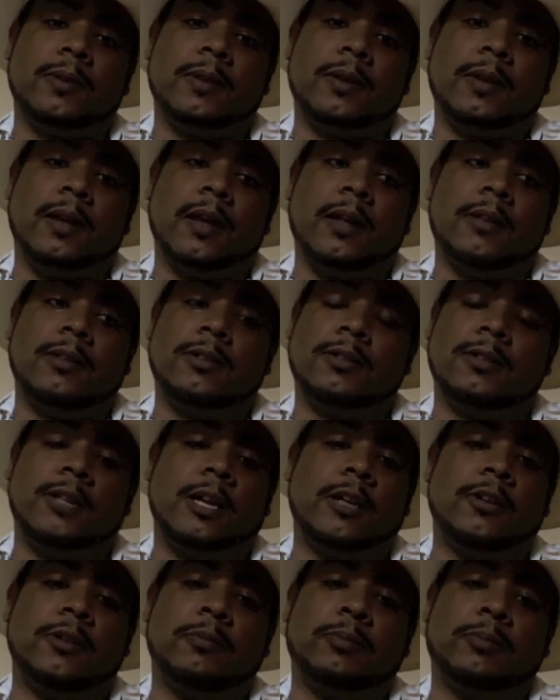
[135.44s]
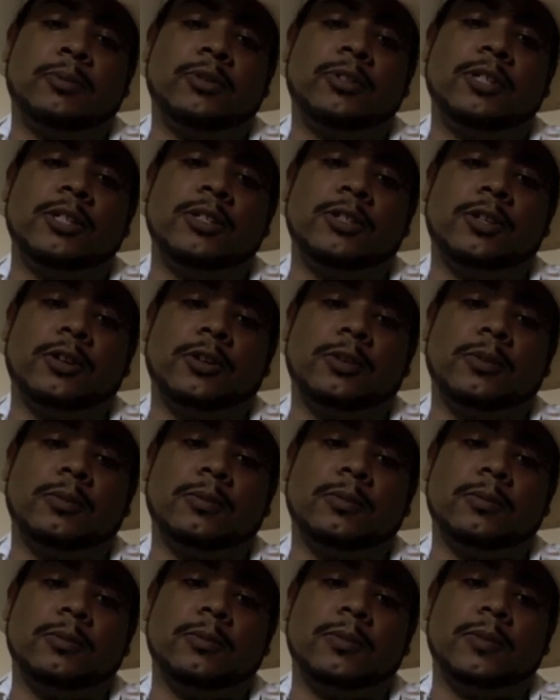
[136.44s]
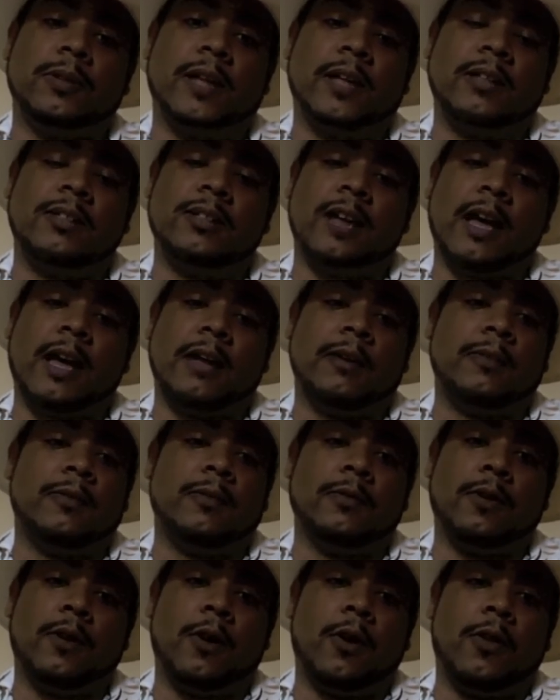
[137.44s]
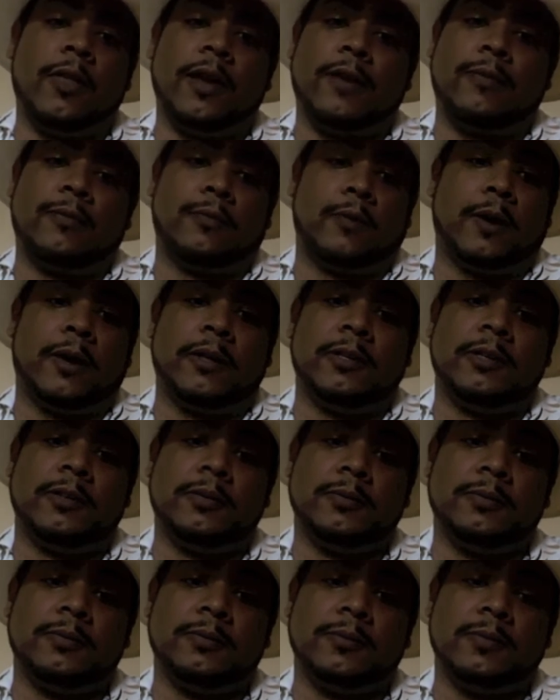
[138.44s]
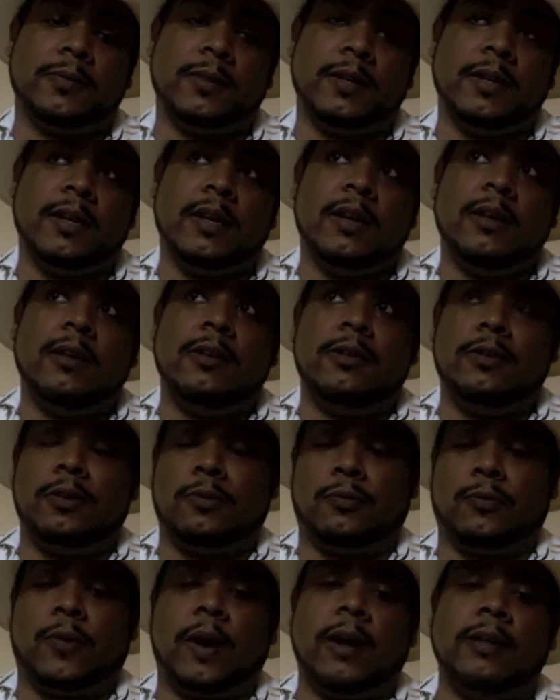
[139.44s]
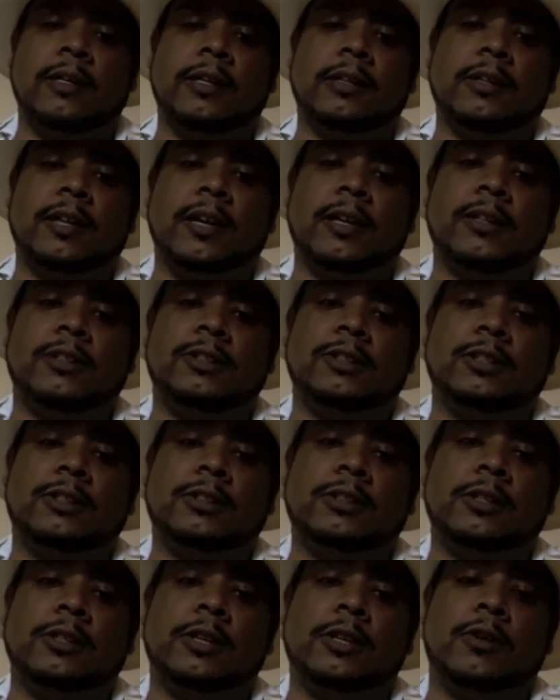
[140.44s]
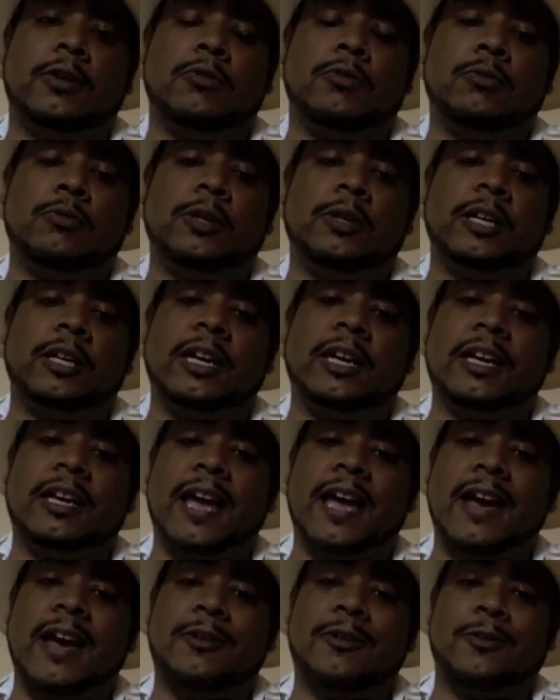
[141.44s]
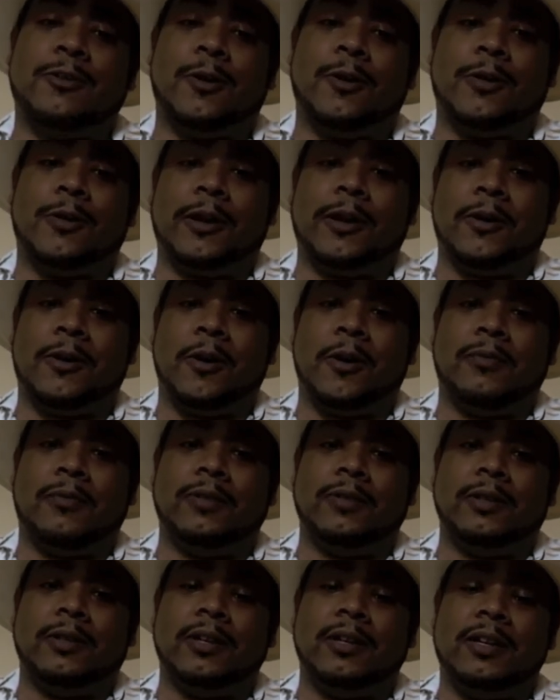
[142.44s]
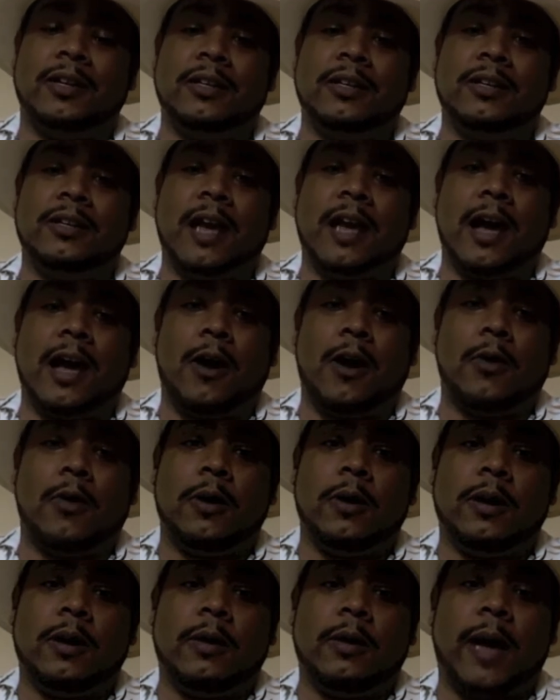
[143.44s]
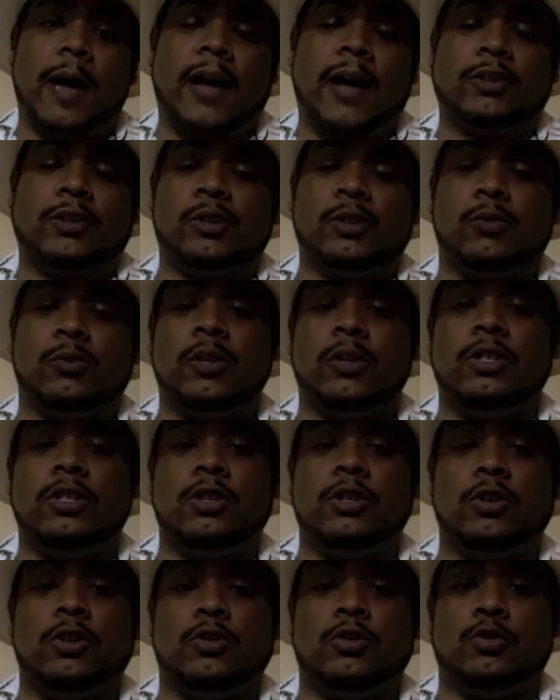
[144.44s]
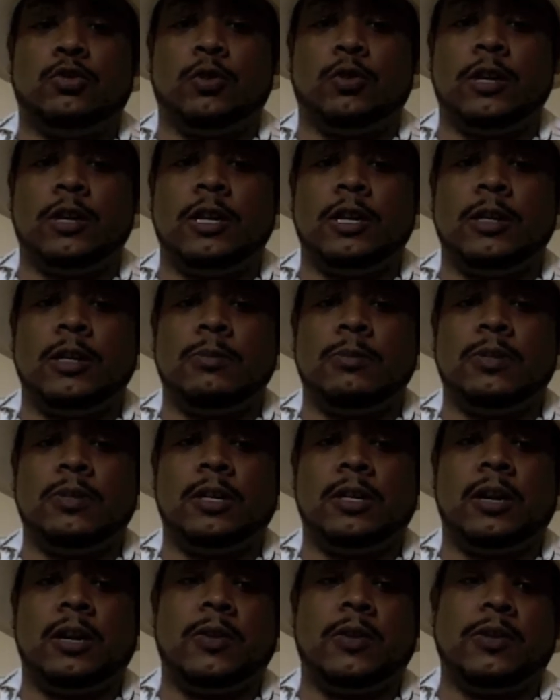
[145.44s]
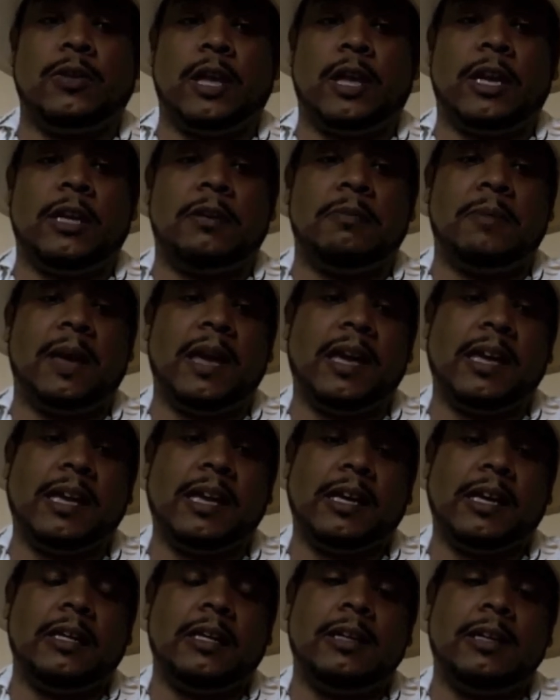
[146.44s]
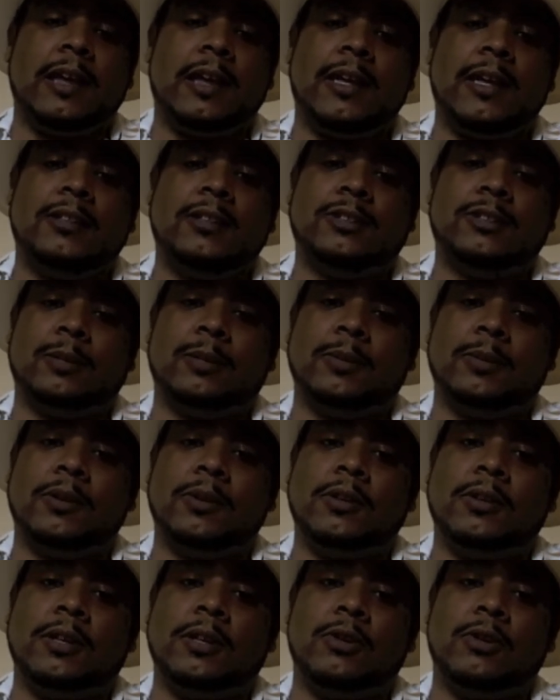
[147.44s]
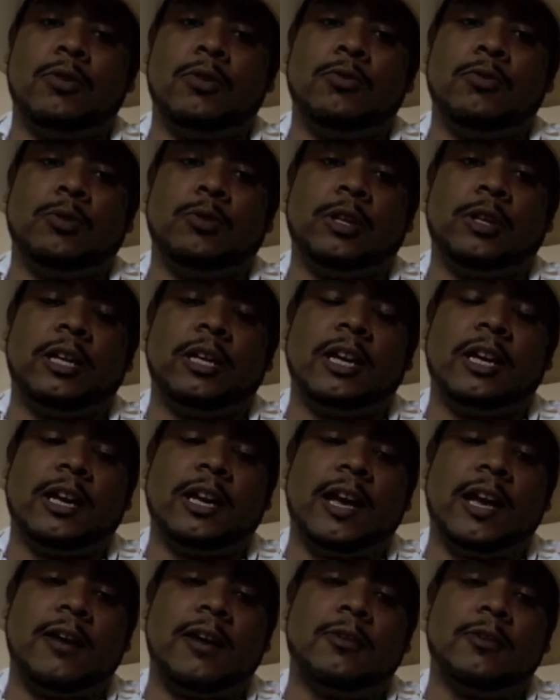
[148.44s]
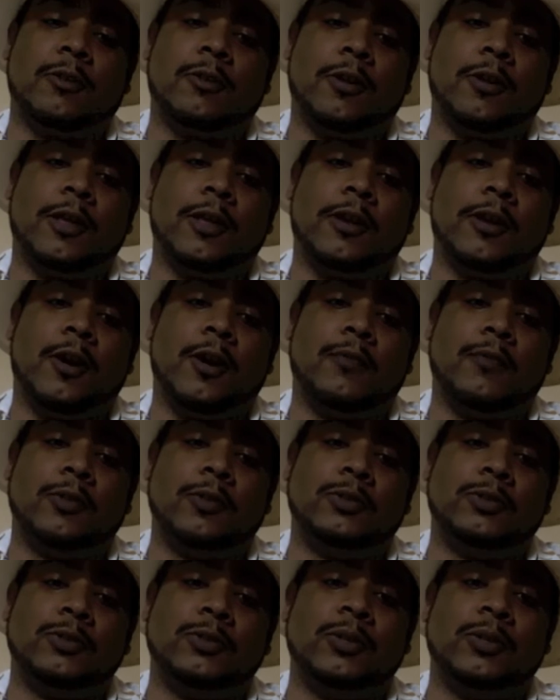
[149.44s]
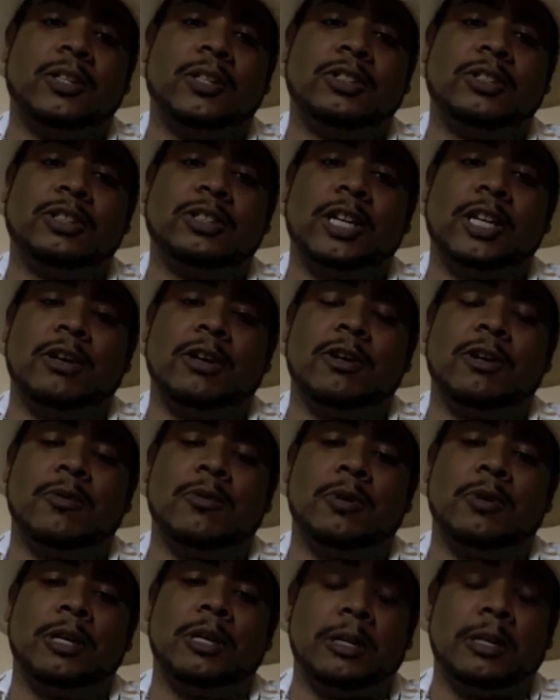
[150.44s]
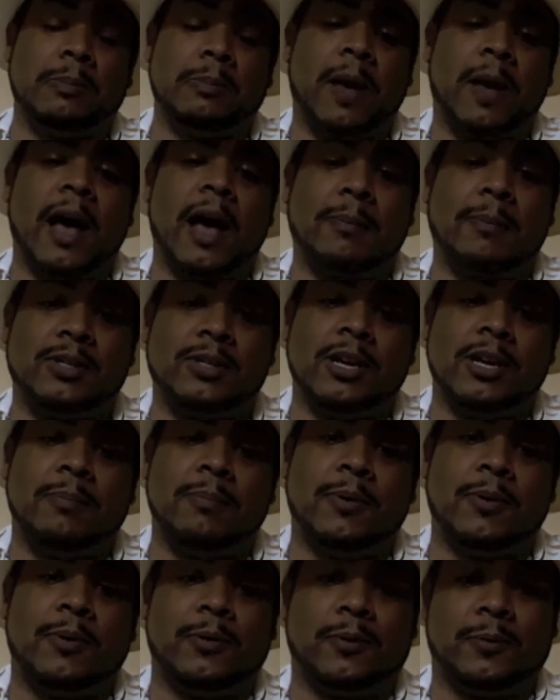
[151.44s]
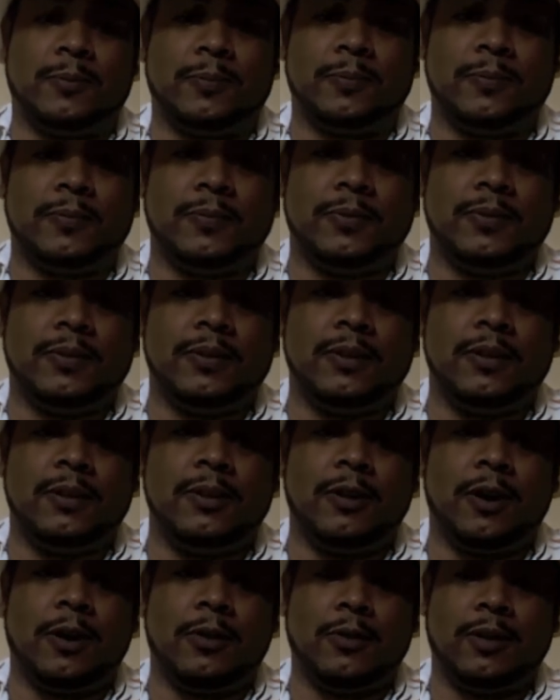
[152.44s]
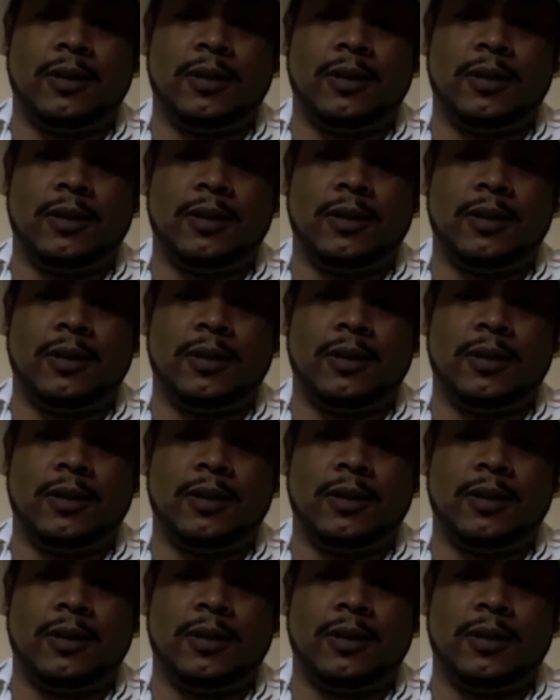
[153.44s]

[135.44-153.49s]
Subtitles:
That's standard procedure. That's not all that frightening. The frightening thing is shit that they don't really encounter all that often. Now, actually reaching your dreams and everything and making it, now that's something that they don't really encounter all that often, so it gets scary when it pops up on them, you know?